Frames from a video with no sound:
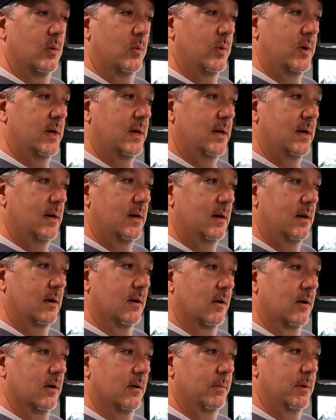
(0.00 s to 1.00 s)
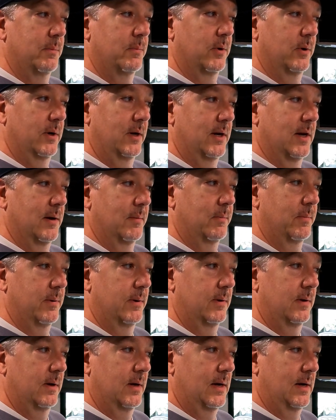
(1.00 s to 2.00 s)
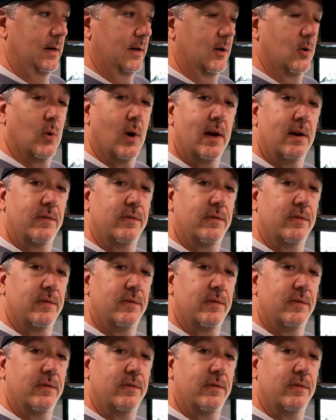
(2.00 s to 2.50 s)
We are going to be putting up quite